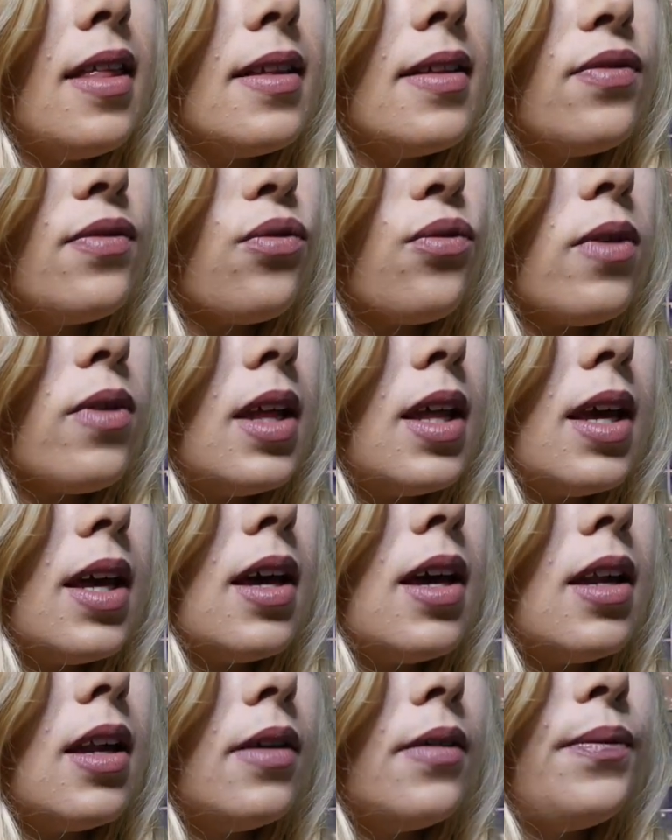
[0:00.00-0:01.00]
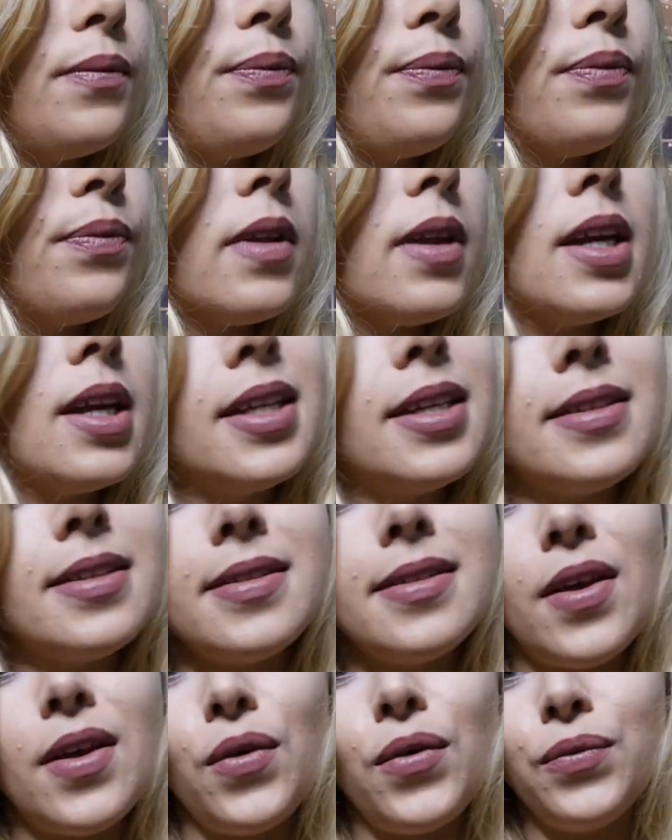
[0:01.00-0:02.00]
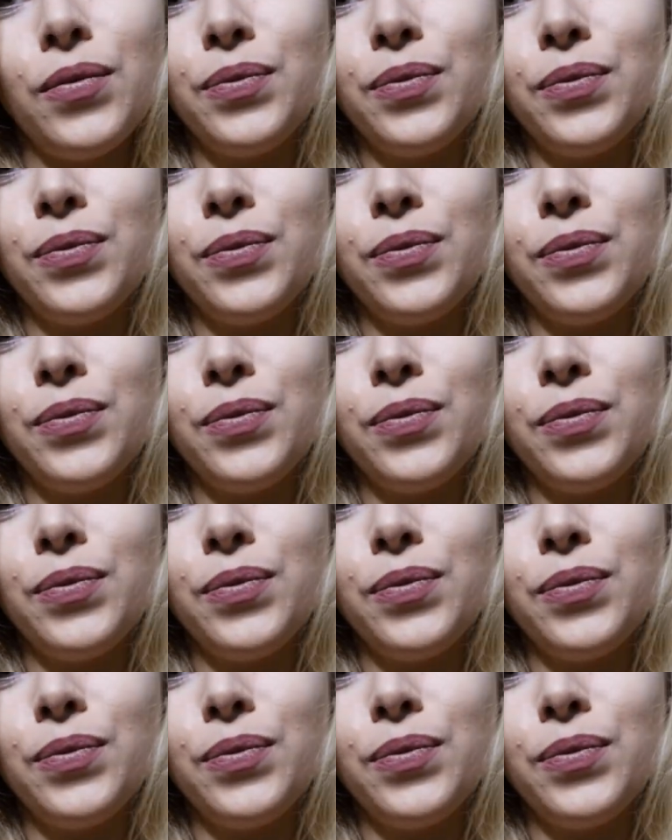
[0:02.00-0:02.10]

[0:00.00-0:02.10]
That's really good. So,